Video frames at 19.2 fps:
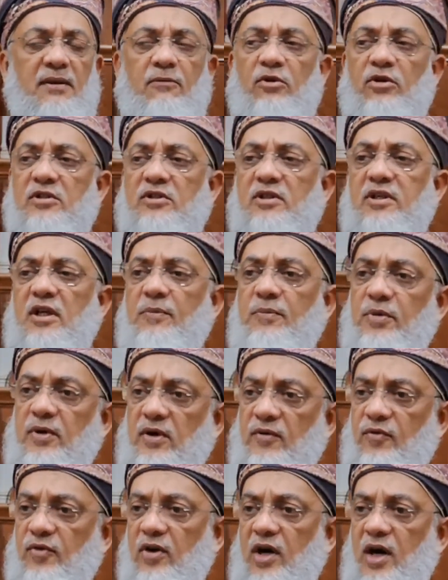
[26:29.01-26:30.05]
I'm going to sleep
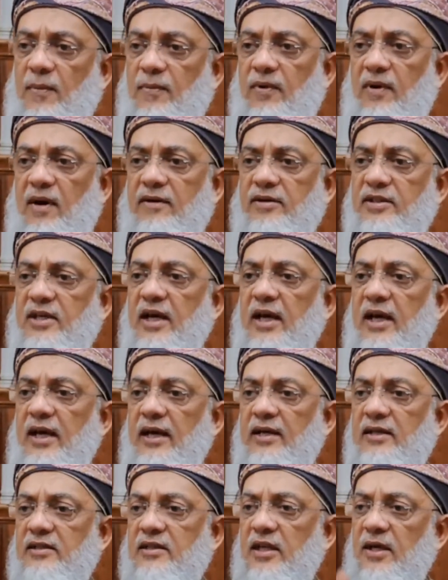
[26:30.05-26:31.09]
here for a couple of hours."
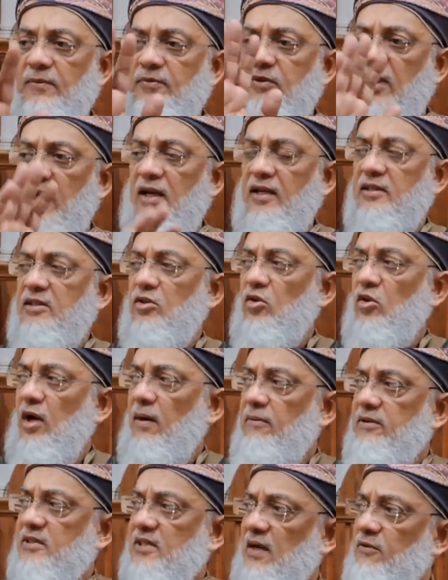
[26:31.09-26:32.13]
He sleeps there. He says, "Oh,
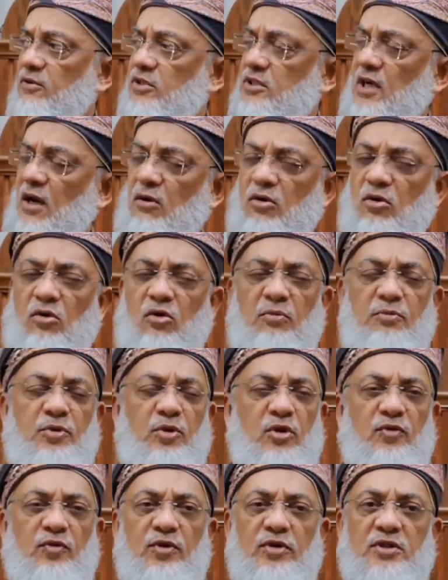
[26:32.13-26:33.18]
I must have a shower. Oh,
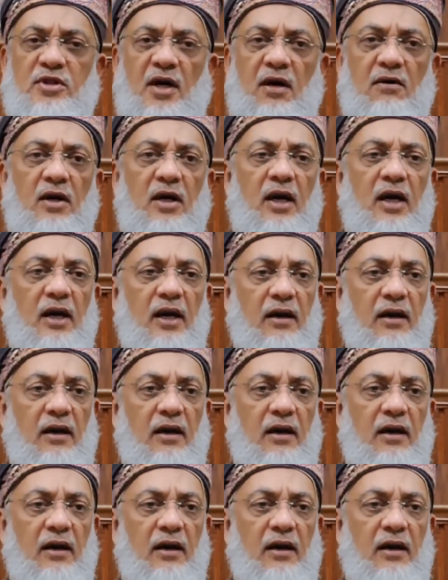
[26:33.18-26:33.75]
beautiful shower.